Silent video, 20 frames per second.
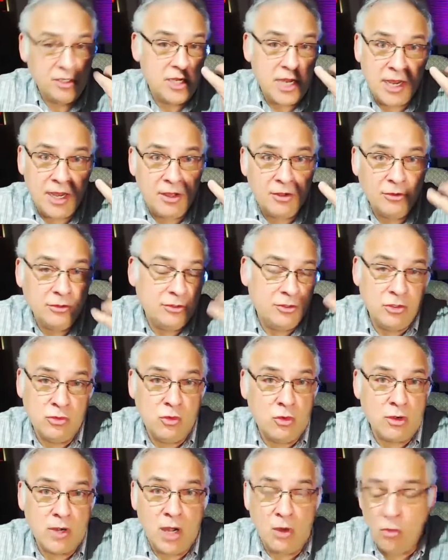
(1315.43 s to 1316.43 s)
down
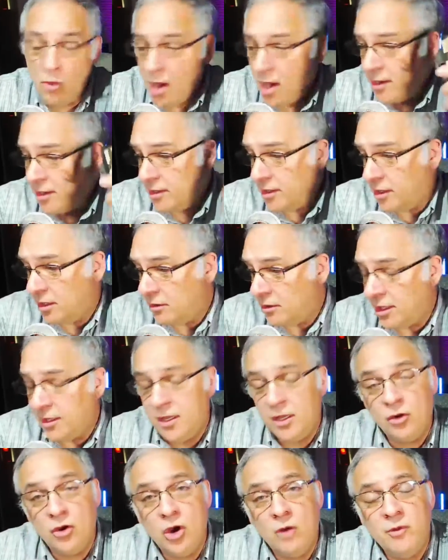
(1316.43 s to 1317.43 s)
to where I want it, and
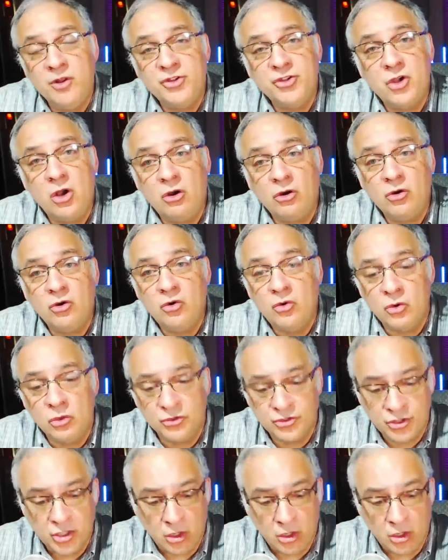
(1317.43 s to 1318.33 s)
when I get home it's all cool.